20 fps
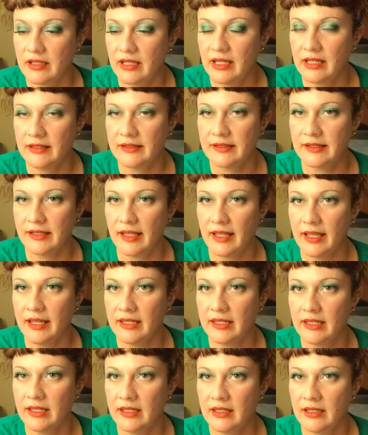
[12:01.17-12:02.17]
it's like
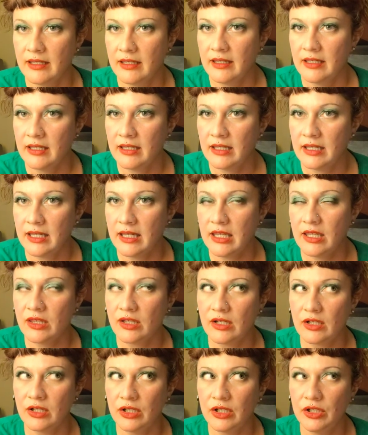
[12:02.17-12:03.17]

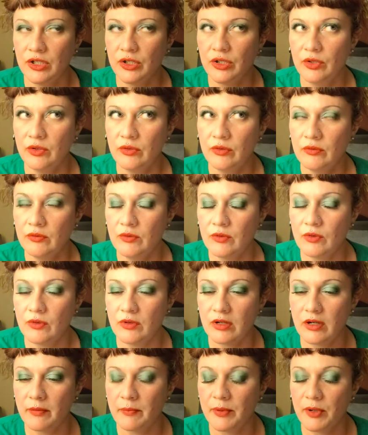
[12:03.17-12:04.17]
either you
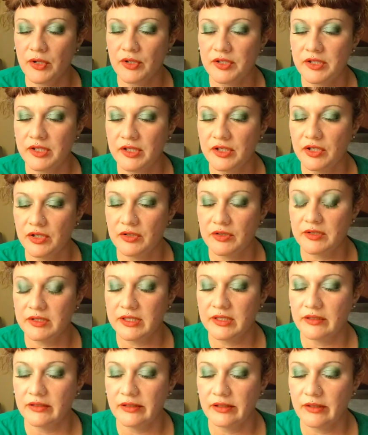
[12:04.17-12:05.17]
or a person you're
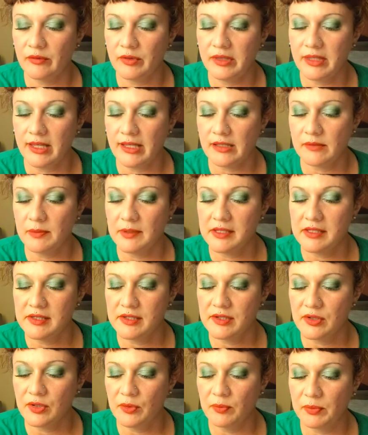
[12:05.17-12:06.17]
dealing with has been
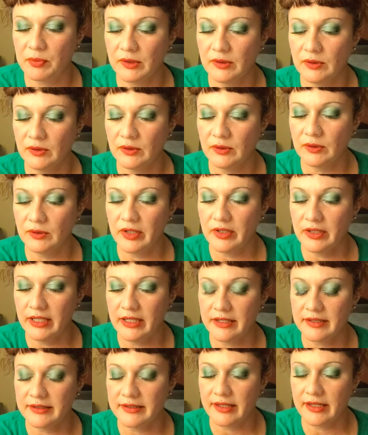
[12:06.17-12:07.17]
super loyal
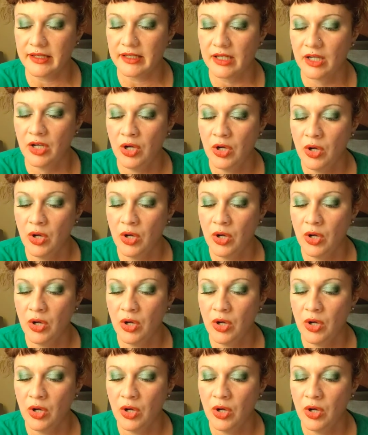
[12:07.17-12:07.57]
and it's like